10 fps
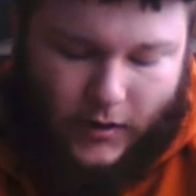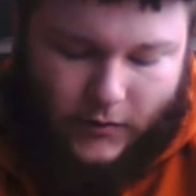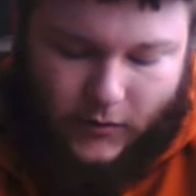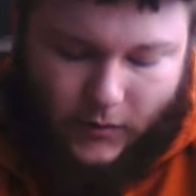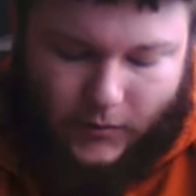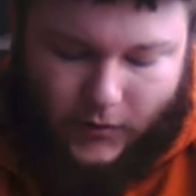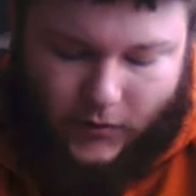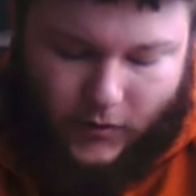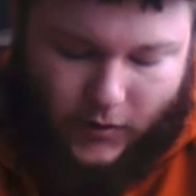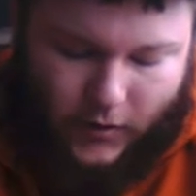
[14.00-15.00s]
So I'm going to
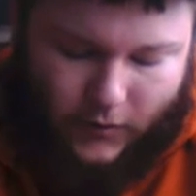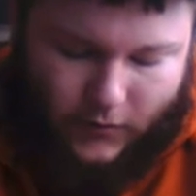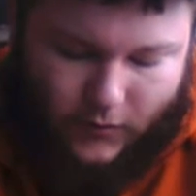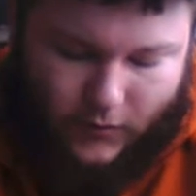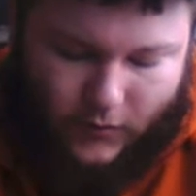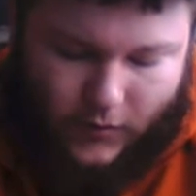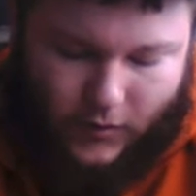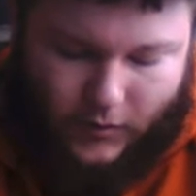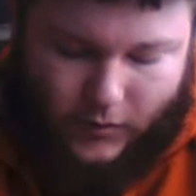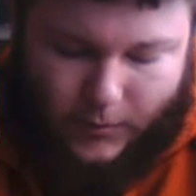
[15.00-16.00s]
start off with
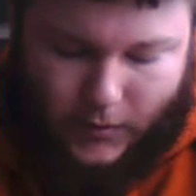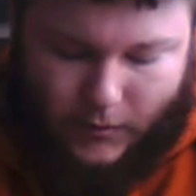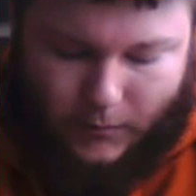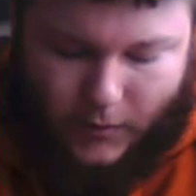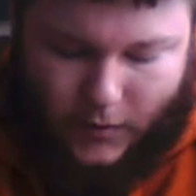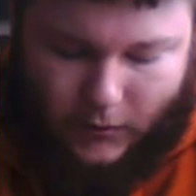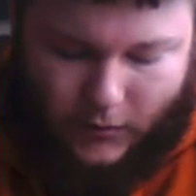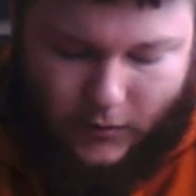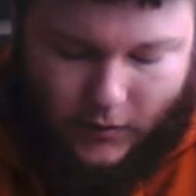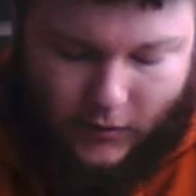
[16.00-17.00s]
a little bit
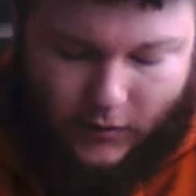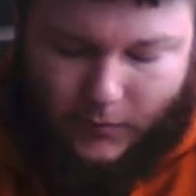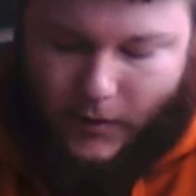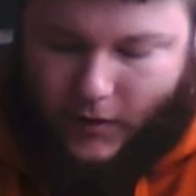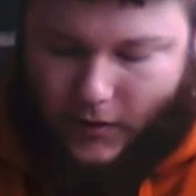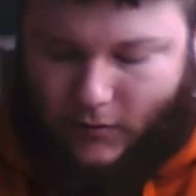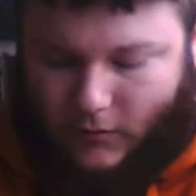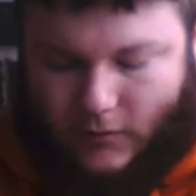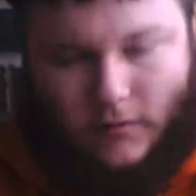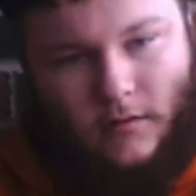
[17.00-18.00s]
about this tobacco.
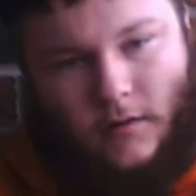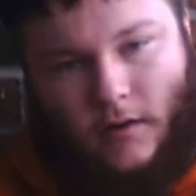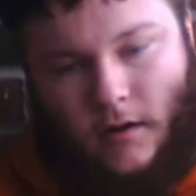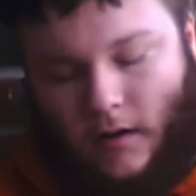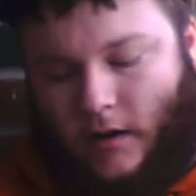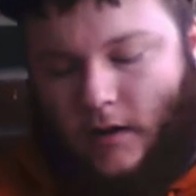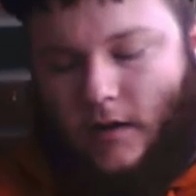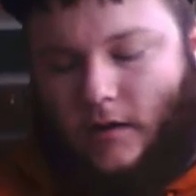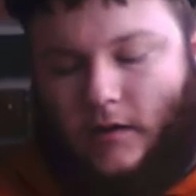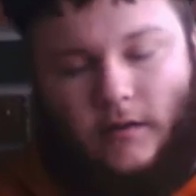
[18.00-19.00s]

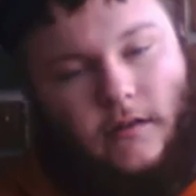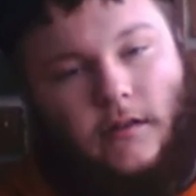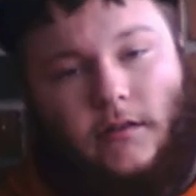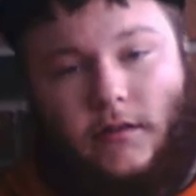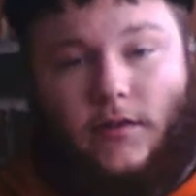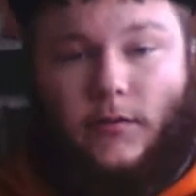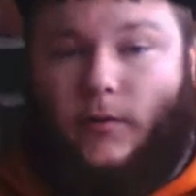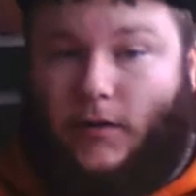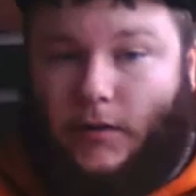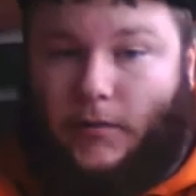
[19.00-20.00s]
This is another
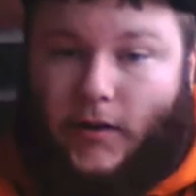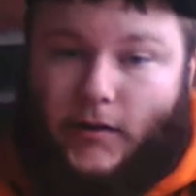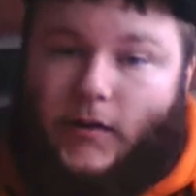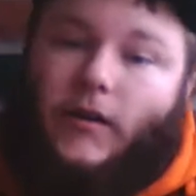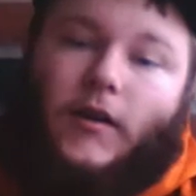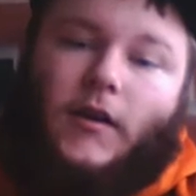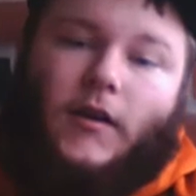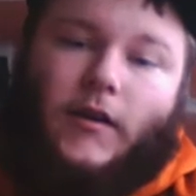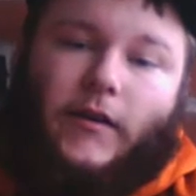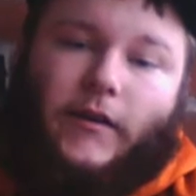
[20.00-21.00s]
Wilke blend.
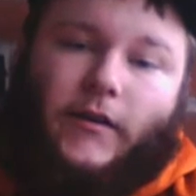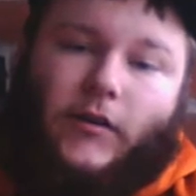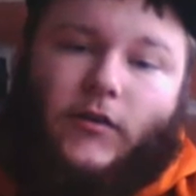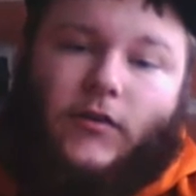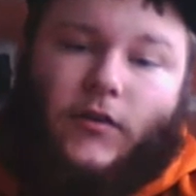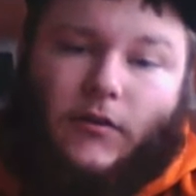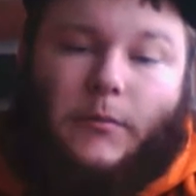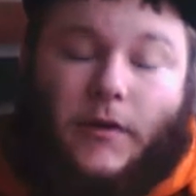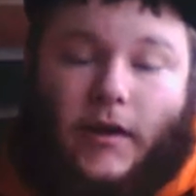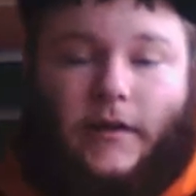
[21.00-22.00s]
It is the
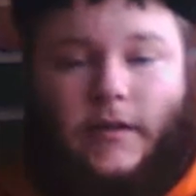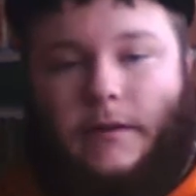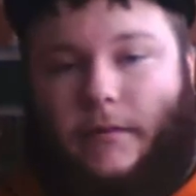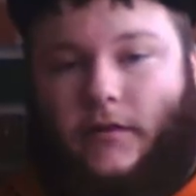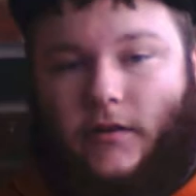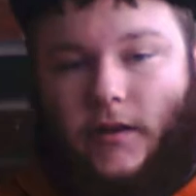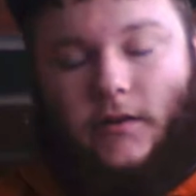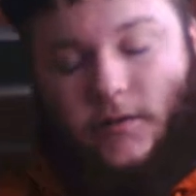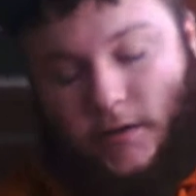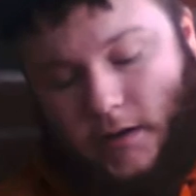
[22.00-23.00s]
Rumcake that I mentioned
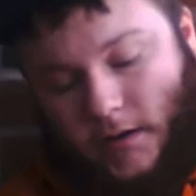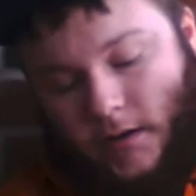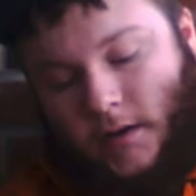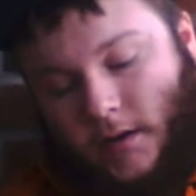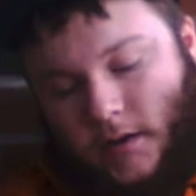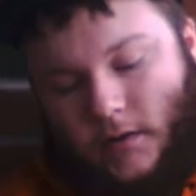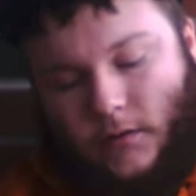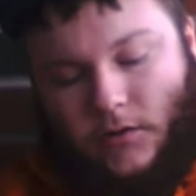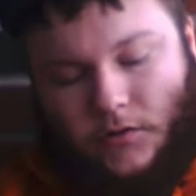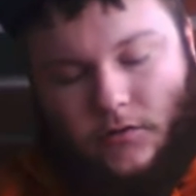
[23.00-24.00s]
yesterday,
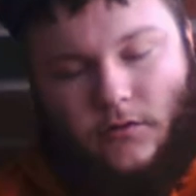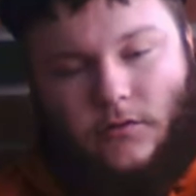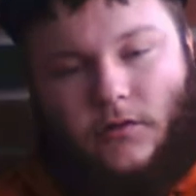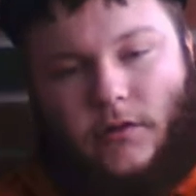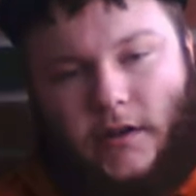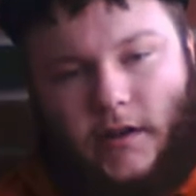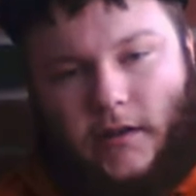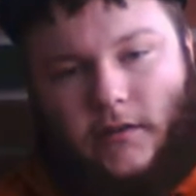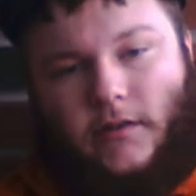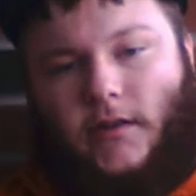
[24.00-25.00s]
which truly
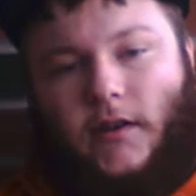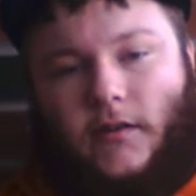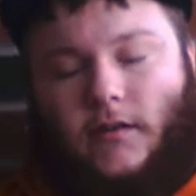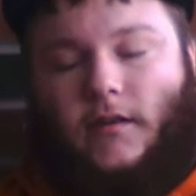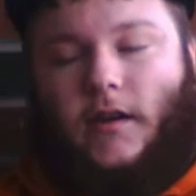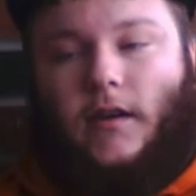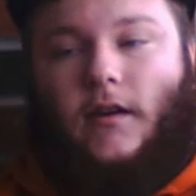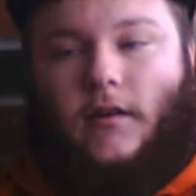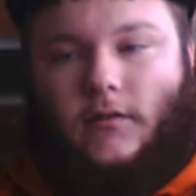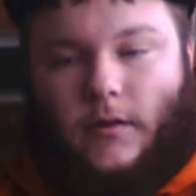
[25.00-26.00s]
does taste like
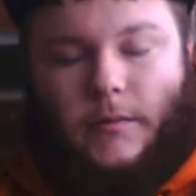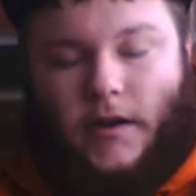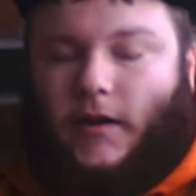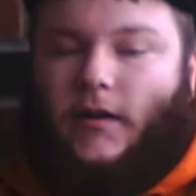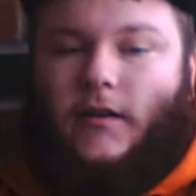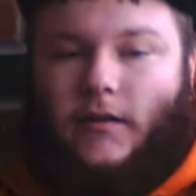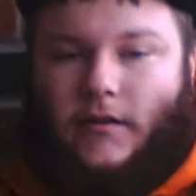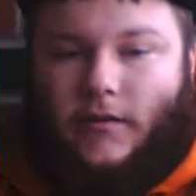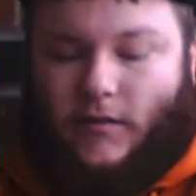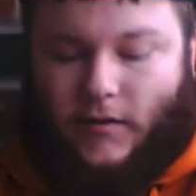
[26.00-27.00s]
Rumcake.
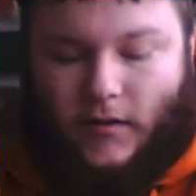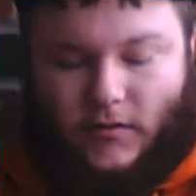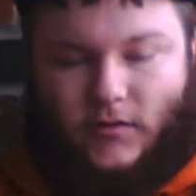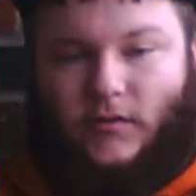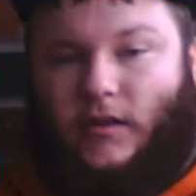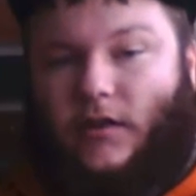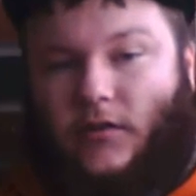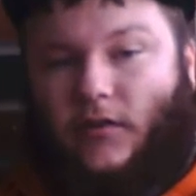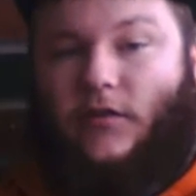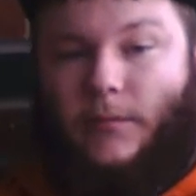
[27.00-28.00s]
It's a
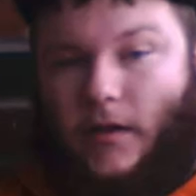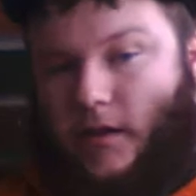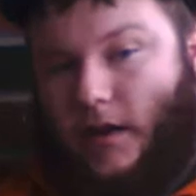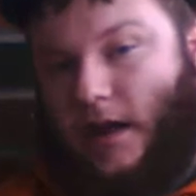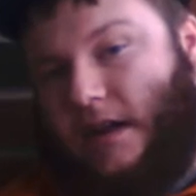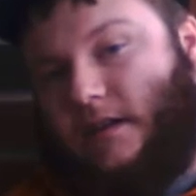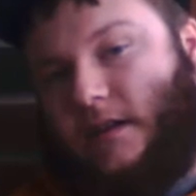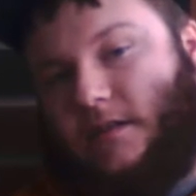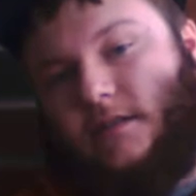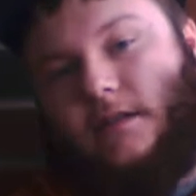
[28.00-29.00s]
delicious smelling and
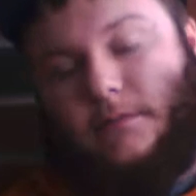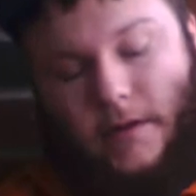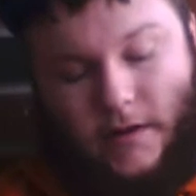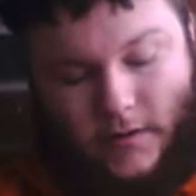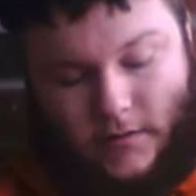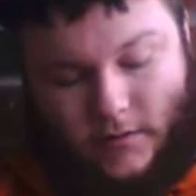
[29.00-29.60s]
tasting tobacco.